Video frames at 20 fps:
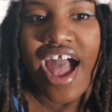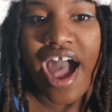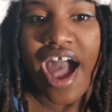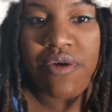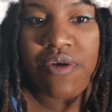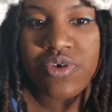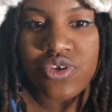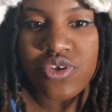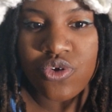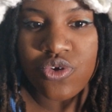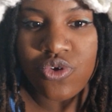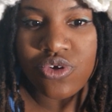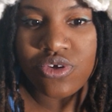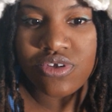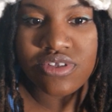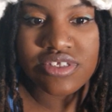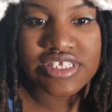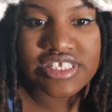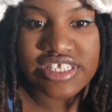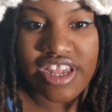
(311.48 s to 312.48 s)
I would
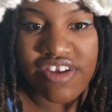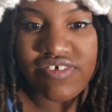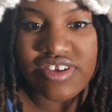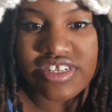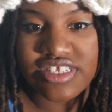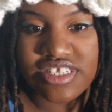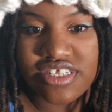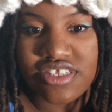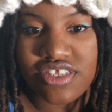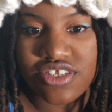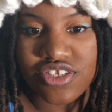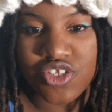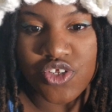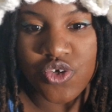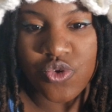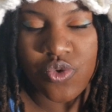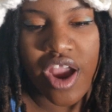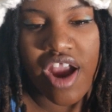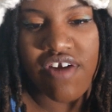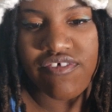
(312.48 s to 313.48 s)
Google Severance season
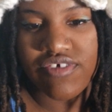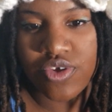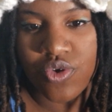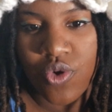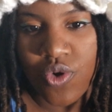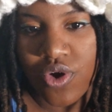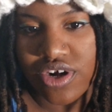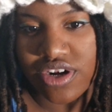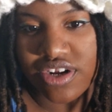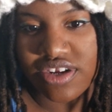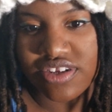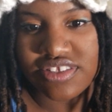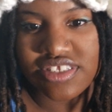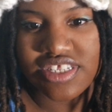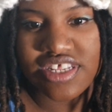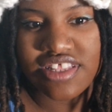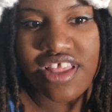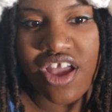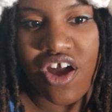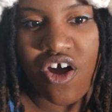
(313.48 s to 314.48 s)
2 every quarter.
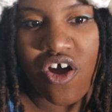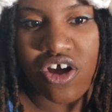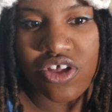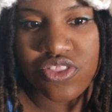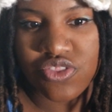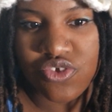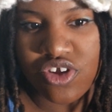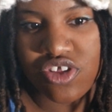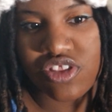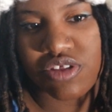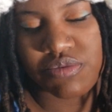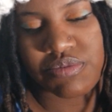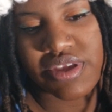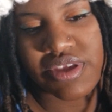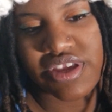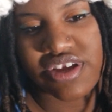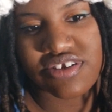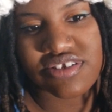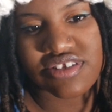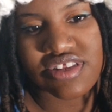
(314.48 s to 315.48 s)
Did that all 3 of them
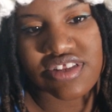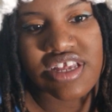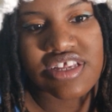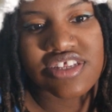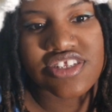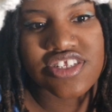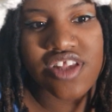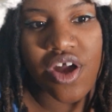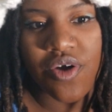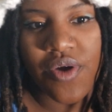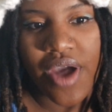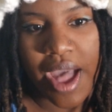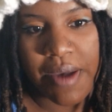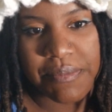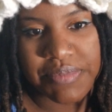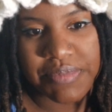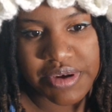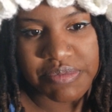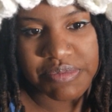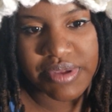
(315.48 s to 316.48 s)
years. So
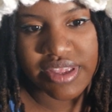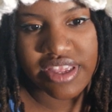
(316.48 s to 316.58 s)
happy to be